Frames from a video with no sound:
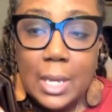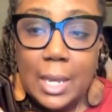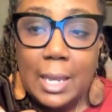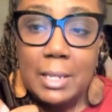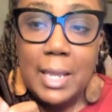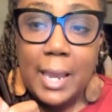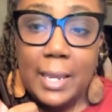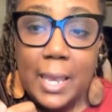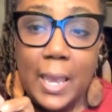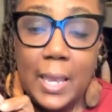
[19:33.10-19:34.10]
In that
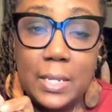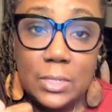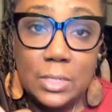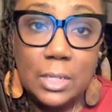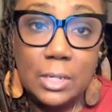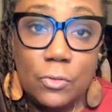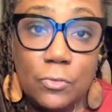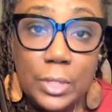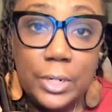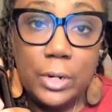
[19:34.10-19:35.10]
case, and you're
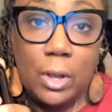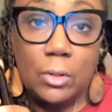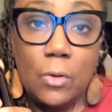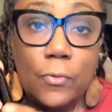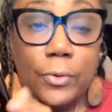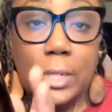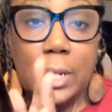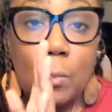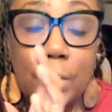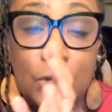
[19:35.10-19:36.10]
feeling it all over, then
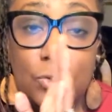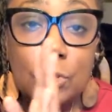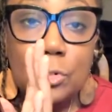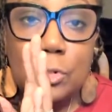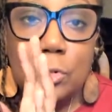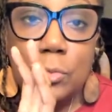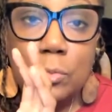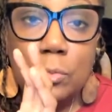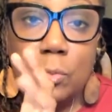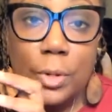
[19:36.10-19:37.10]
I want you to do
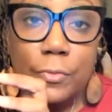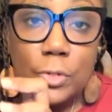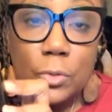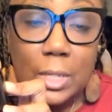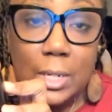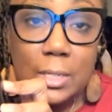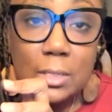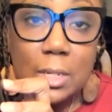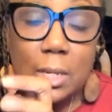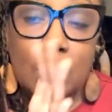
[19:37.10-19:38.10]
one of two things.